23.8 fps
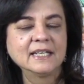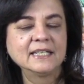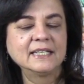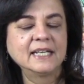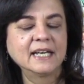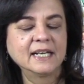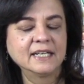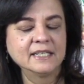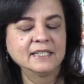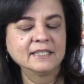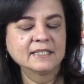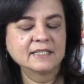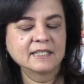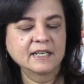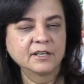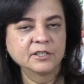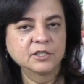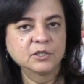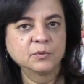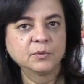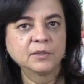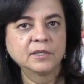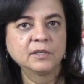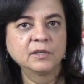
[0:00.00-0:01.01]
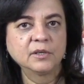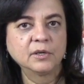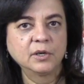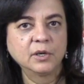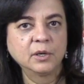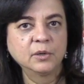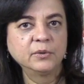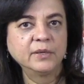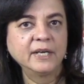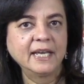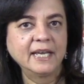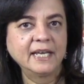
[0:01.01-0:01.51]
Get in touch with your
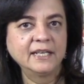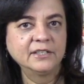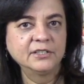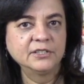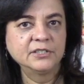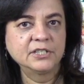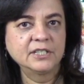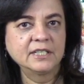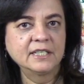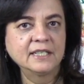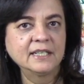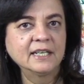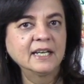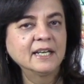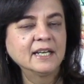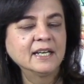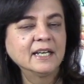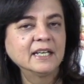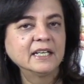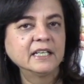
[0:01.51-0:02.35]
own energy.